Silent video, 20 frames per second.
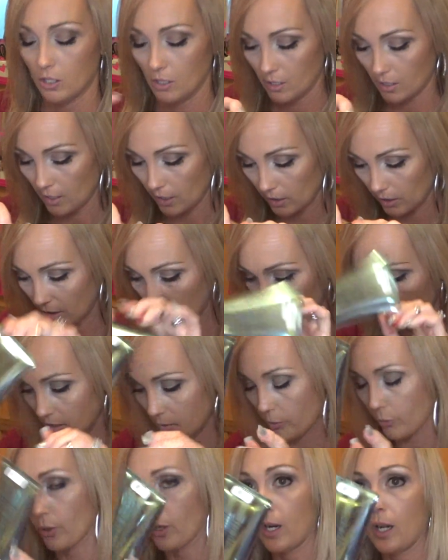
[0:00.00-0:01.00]
just like the
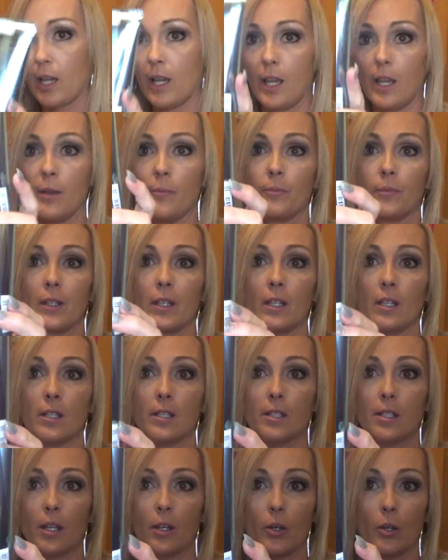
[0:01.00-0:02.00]
spray.
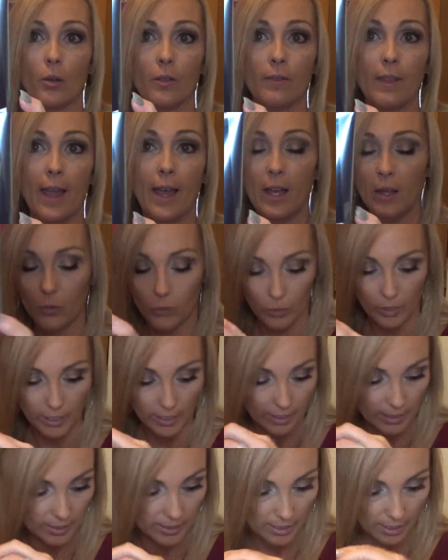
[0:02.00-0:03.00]
So that
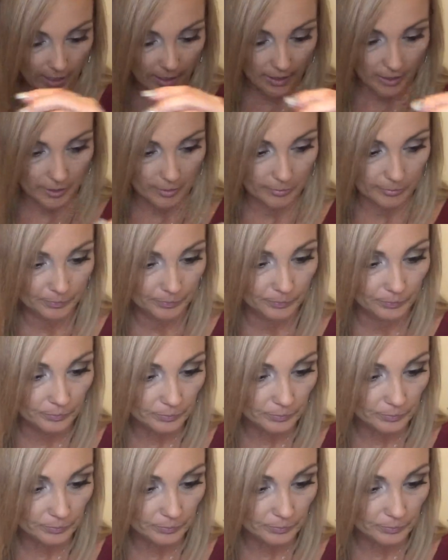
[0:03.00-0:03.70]
was, um,